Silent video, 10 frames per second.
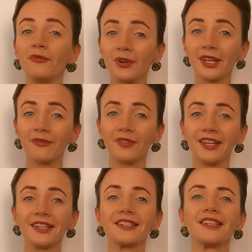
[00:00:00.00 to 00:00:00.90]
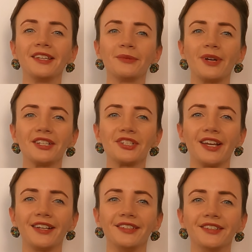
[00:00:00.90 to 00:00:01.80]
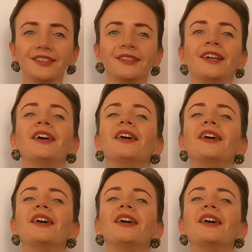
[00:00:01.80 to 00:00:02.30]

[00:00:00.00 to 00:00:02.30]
three things in my channel.